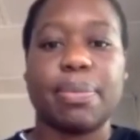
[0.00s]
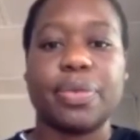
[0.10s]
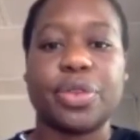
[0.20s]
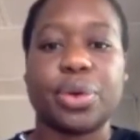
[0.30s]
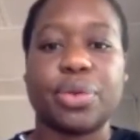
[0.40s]

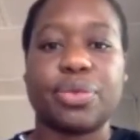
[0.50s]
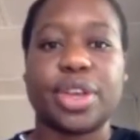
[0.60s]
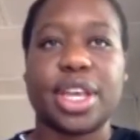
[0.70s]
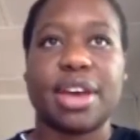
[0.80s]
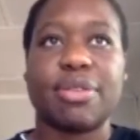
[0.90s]
sort of
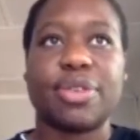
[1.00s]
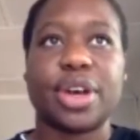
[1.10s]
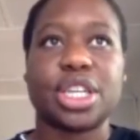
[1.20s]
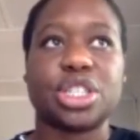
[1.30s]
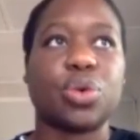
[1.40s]
give
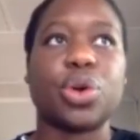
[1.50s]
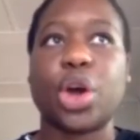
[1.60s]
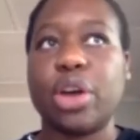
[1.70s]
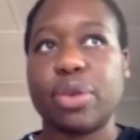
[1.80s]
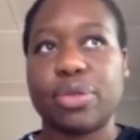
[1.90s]
a short
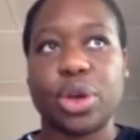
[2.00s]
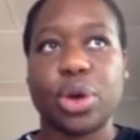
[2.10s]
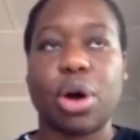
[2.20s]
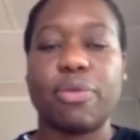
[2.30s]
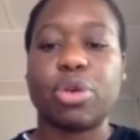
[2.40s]
overview
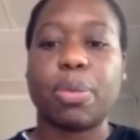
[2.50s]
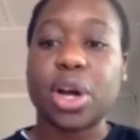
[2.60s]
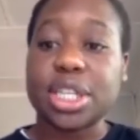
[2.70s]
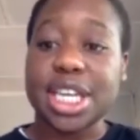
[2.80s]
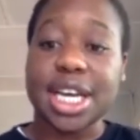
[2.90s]
of the
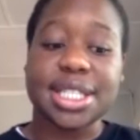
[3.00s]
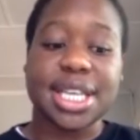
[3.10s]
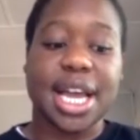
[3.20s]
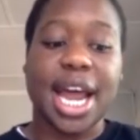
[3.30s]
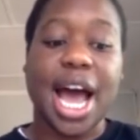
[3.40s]
project
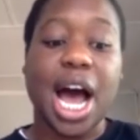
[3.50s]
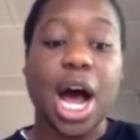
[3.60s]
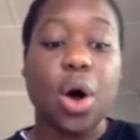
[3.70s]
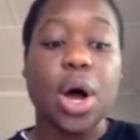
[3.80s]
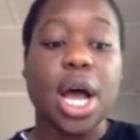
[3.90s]
and
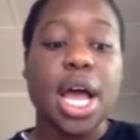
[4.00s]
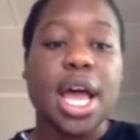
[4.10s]
how